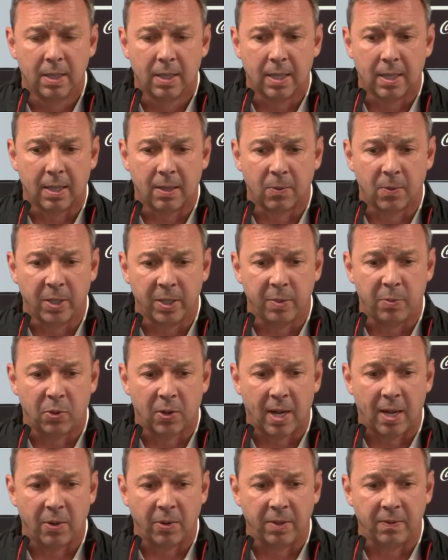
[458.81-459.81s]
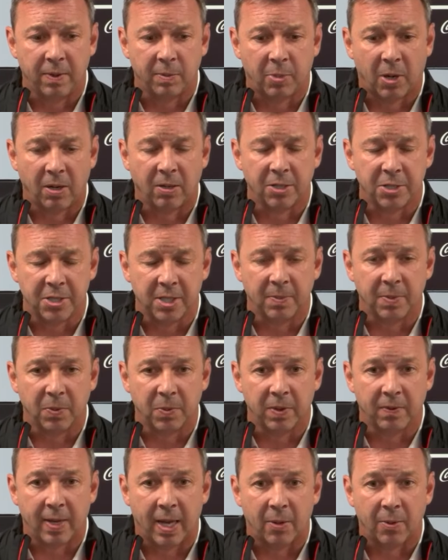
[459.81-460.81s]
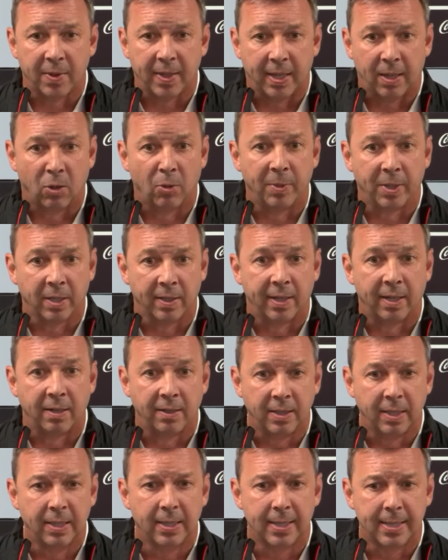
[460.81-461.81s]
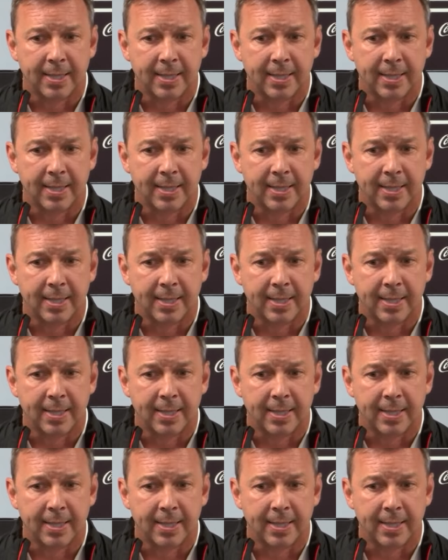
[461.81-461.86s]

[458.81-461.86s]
Really proud of the partnership that we've got with Arrow McLaren